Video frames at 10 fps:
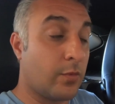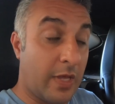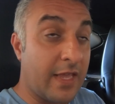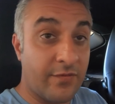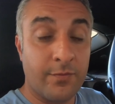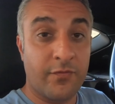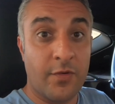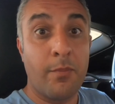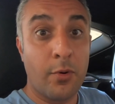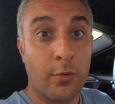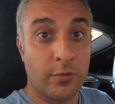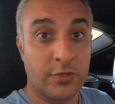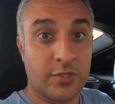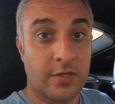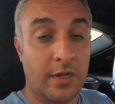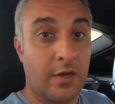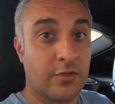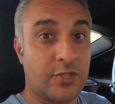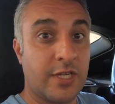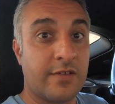even from Porsche
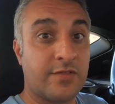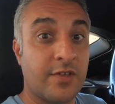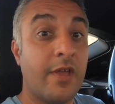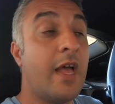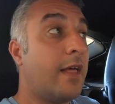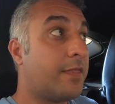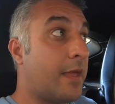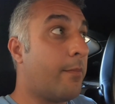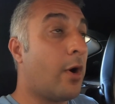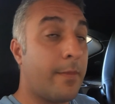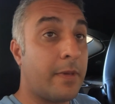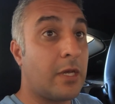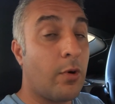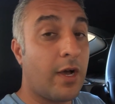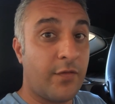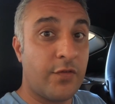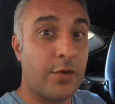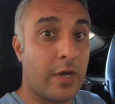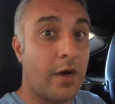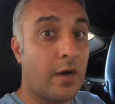last year, so there might be quite a few
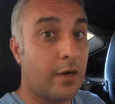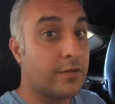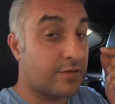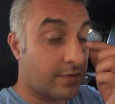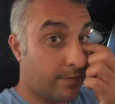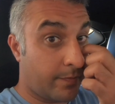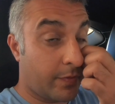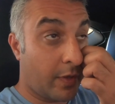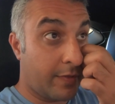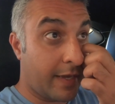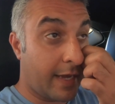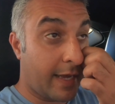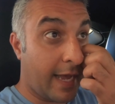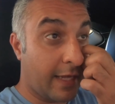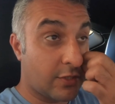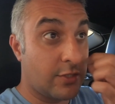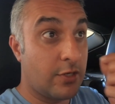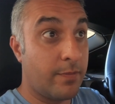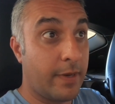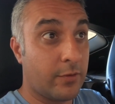cars that had
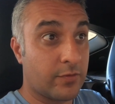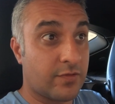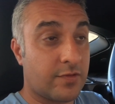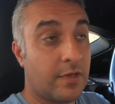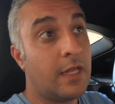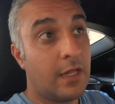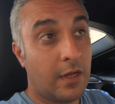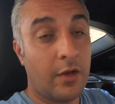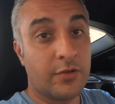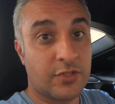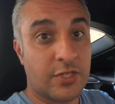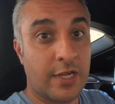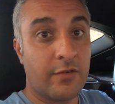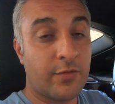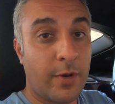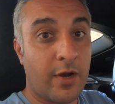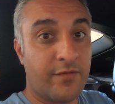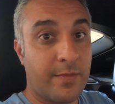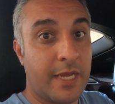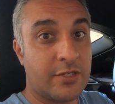new belts last year as part of
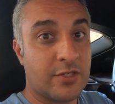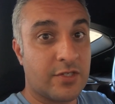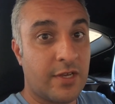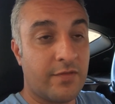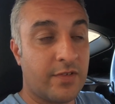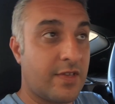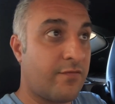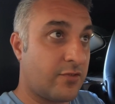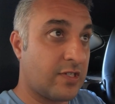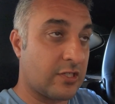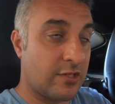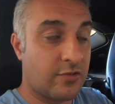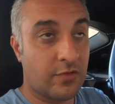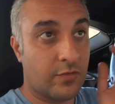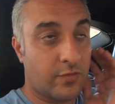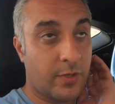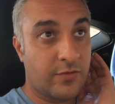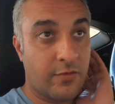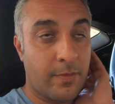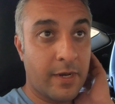a major service. Every 6 years you're
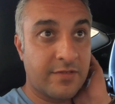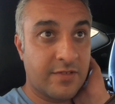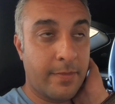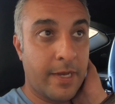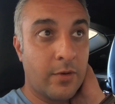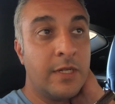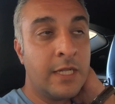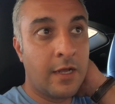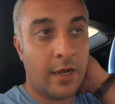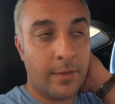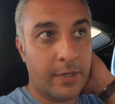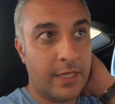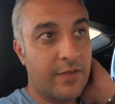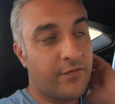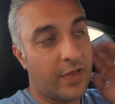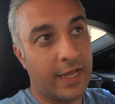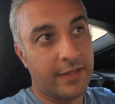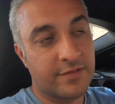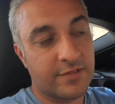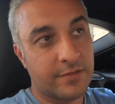supposed to replace the belt, I believe,
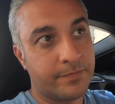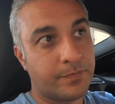and